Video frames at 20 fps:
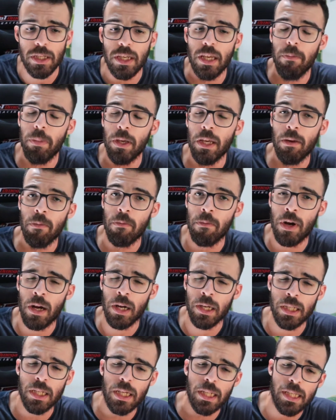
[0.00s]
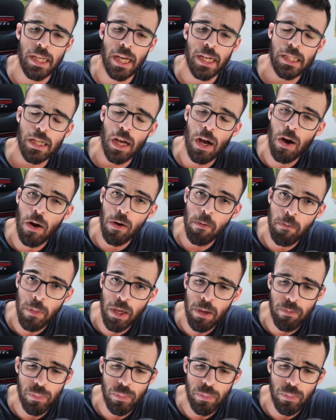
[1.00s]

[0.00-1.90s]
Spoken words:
keeping in mind that our main